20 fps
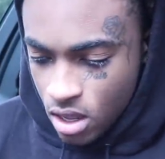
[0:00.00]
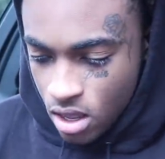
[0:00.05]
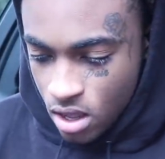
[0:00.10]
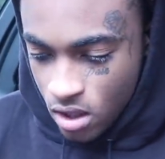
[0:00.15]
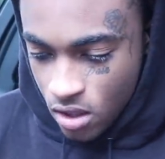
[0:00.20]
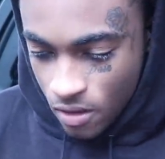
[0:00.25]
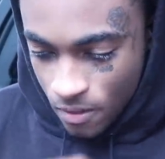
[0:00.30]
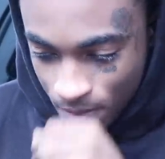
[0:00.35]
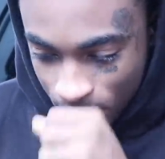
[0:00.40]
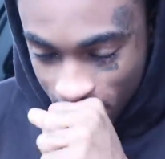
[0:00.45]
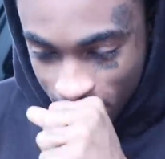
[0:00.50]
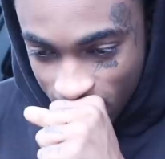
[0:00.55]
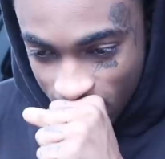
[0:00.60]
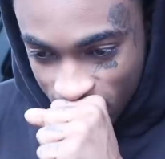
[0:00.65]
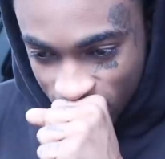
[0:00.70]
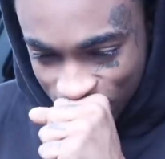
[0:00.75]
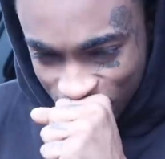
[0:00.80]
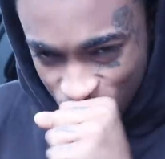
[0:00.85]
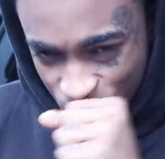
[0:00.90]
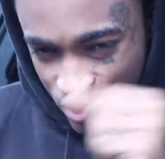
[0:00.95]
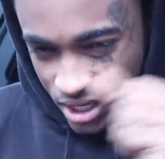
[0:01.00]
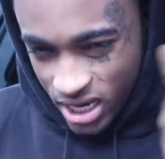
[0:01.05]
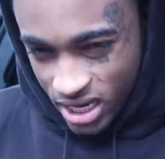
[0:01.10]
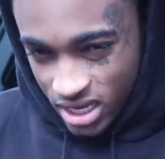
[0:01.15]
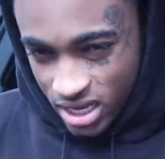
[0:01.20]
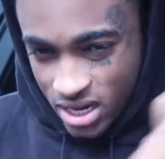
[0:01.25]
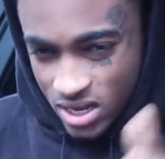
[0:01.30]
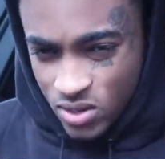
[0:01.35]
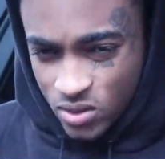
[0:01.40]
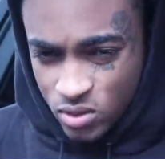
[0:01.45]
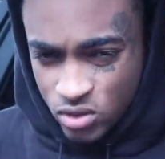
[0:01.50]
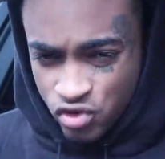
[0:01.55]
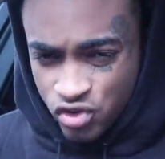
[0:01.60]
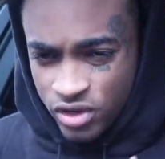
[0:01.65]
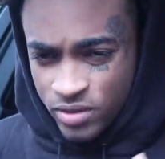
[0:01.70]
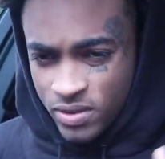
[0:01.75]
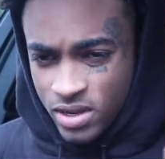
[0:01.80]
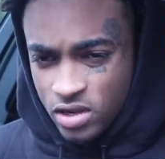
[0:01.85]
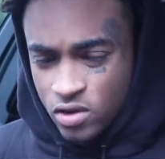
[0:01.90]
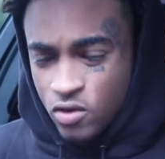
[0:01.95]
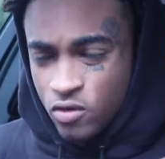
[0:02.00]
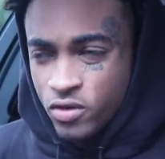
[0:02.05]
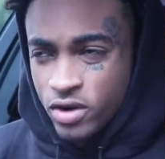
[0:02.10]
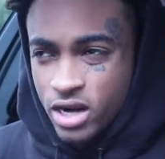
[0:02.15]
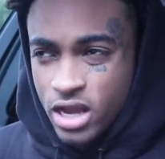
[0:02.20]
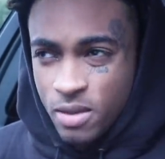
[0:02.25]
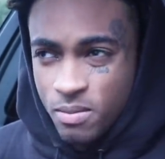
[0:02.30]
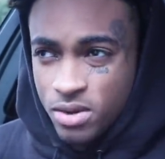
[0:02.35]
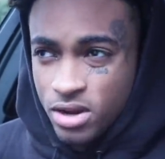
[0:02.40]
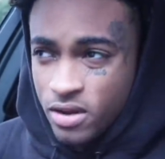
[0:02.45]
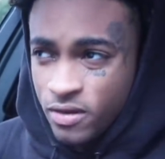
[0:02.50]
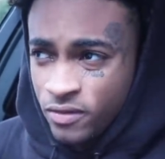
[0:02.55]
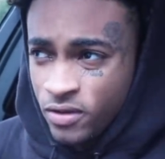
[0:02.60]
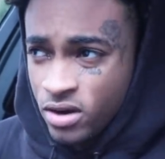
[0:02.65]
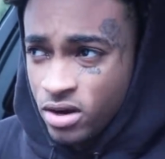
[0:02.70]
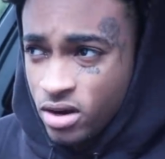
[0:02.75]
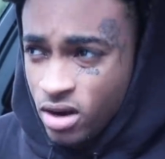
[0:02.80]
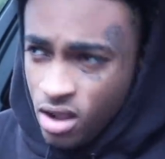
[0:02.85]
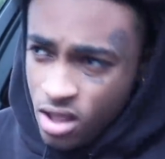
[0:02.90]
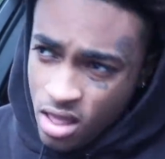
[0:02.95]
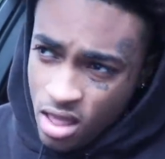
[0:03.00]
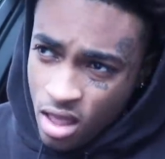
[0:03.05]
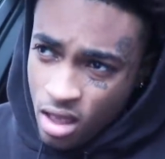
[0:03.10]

Um, my ex. Go check that out. Go stream that. Go run that bit up for her.